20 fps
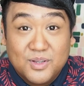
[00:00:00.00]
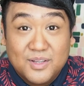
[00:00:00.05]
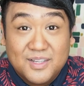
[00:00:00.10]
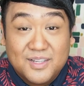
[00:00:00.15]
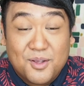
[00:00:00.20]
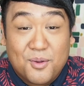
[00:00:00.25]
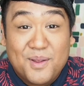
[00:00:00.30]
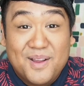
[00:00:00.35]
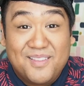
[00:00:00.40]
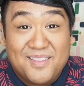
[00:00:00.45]

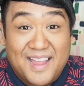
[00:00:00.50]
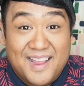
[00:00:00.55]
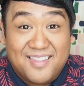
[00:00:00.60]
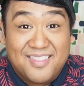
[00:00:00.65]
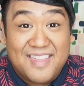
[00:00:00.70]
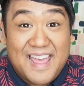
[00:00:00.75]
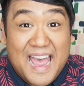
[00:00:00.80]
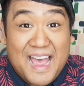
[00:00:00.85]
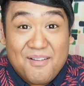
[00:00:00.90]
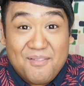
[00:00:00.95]
going like
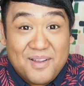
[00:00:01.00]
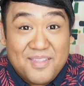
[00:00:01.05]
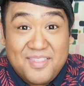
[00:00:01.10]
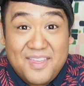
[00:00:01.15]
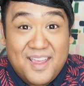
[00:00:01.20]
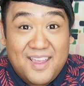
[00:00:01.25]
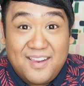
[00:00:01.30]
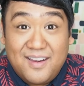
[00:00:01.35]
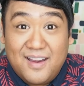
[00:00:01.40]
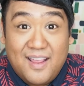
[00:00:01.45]
that with
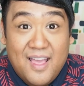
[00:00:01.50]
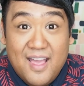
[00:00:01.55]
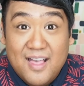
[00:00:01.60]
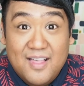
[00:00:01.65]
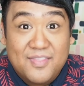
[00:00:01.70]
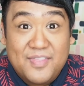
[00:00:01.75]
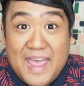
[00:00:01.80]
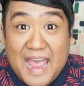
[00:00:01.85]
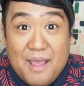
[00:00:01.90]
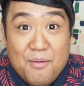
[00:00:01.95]
it.
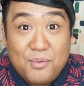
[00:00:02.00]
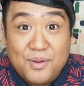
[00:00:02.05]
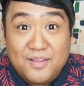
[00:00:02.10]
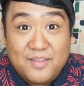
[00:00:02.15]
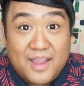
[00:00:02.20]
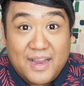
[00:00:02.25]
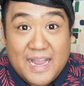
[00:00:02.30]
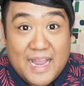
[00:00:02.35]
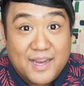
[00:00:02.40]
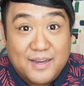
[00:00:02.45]
That would,
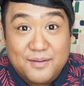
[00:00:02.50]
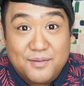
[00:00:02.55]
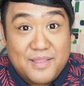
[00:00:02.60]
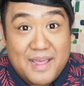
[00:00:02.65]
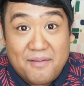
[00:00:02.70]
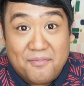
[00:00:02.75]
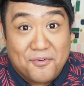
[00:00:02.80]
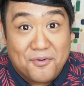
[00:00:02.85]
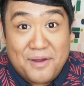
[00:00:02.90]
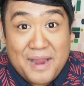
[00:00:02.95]
I could do
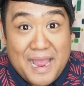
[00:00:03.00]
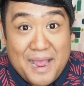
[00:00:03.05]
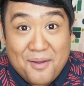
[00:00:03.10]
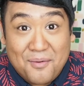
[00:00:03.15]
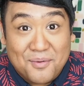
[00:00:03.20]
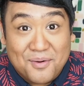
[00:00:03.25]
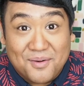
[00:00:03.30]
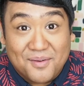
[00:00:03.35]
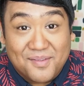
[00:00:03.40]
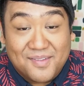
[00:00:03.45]
that for
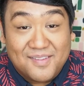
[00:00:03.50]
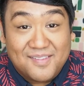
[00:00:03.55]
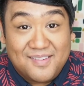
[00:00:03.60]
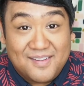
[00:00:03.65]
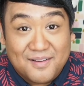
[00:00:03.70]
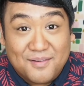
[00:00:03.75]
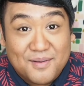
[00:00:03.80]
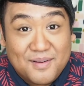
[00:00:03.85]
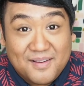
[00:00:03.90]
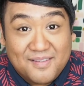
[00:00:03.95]
hours.
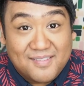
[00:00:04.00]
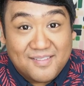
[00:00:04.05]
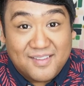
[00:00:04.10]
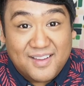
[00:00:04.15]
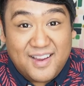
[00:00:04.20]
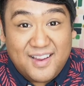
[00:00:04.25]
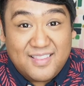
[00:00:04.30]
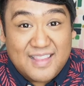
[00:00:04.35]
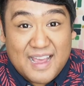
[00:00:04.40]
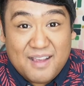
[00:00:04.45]

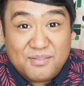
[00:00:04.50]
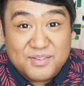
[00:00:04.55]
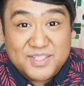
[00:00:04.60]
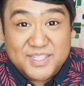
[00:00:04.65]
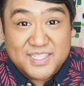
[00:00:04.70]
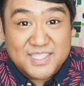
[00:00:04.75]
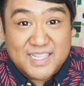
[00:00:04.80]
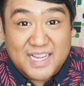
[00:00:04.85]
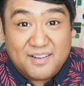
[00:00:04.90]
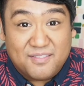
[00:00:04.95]
Seriously, that was
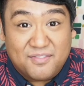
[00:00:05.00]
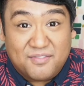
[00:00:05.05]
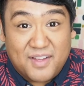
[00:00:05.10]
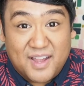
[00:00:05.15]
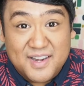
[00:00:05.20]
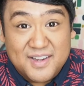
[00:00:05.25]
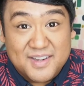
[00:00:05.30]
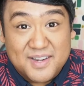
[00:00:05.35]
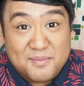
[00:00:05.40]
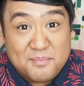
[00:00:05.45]
just,
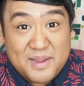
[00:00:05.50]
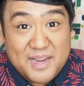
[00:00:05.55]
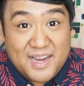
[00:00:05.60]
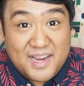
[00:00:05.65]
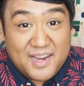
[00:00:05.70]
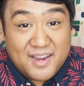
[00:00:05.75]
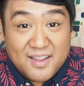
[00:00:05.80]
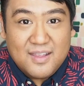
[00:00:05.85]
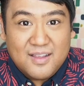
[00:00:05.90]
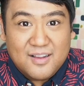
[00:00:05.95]
fun to
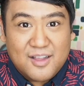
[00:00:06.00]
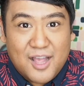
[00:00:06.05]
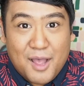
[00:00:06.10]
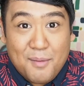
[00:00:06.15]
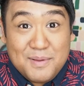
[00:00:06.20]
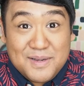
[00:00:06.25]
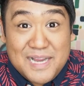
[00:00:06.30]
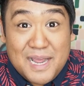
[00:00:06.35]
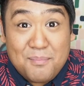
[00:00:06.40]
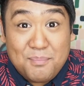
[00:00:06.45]
me.
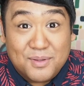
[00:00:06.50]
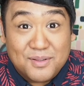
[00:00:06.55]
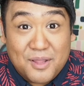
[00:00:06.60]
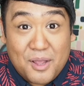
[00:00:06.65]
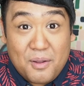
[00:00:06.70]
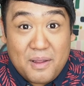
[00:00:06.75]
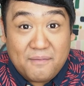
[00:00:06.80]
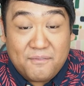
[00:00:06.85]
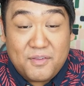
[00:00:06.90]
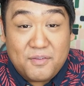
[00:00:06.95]
Comment down
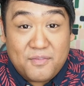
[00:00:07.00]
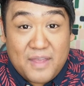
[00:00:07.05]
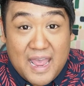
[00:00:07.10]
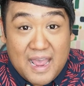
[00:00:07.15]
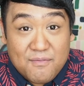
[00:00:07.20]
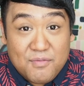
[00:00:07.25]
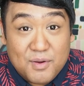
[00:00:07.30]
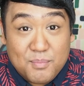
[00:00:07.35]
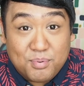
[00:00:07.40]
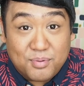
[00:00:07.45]
below if you've
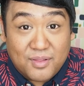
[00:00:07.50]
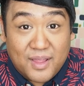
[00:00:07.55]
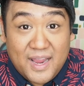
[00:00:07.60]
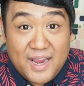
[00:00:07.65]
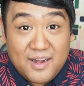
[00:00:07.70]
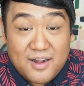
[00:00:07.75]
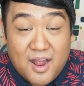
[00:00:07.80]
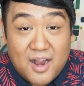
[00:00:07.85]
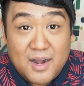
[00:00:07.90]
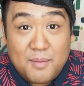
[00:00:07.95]
ever
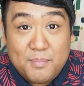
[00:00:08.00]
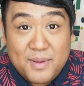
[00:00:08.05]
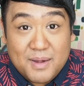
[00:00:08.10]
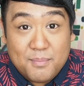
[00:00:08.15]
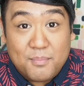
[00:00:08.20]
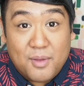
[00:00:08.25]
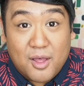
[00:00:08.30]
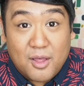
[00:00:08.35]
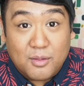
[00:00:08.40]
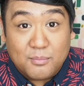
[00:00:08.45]
played on a
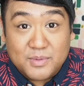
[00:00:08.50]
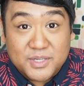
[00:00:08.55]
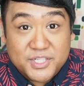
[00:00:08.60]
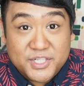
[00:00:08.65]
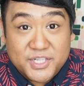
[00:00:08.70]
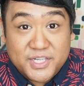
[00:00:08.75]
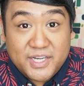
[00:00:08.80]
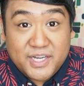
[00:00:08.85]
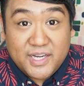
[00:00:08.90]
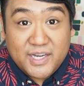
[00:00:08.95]
pinball
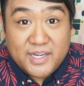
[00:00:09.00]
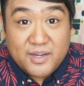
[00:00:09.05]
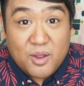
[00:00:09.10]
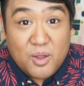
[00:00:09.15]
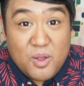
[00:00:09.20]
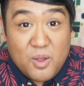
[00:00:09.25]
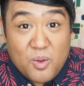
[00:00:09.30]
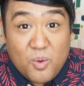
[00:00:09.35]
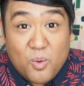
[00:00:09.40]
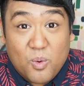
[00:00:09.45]
machine,
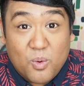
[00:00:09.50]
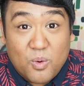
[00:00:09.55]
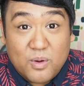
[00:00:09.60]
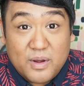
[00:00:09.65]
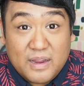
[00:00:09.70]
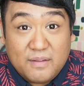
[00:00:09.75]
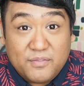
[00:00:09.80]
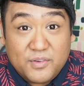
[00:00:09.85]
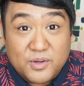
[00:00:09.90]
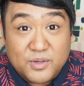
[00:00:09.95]
or
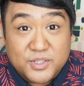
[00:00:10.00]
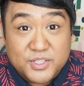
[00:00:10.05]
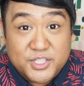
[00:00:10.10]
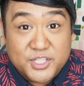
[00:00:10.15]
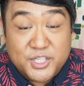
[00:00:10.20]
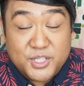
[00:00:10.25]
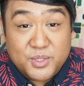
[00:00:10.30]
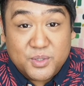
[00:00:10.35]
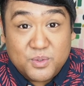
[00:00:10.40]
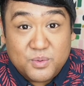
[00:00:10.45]
if you're
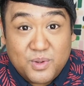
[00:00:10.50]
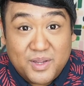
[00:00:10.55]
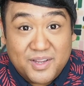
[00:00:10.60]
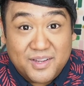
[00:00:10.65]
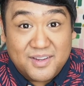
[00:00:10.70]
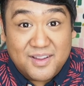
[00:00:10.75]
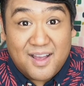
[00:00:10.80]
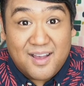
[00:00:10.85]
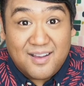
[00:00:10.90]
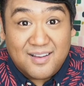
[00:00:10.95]
too
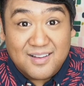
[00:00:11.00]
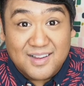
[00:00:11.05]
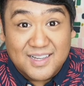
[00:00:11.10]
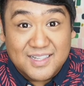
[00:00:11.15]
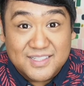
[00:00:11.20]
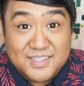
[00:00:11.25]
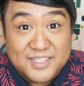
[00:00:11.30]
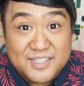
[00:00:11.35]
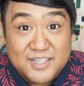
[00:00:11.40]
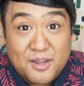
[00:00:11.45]
young
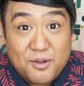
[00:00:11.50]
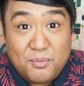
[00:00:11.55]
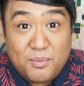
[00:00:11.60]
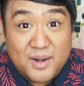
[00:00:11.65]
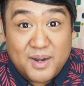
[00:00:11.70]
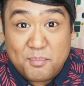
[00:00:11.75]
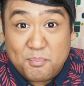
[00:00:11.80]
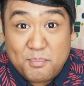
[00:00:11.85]
to know what a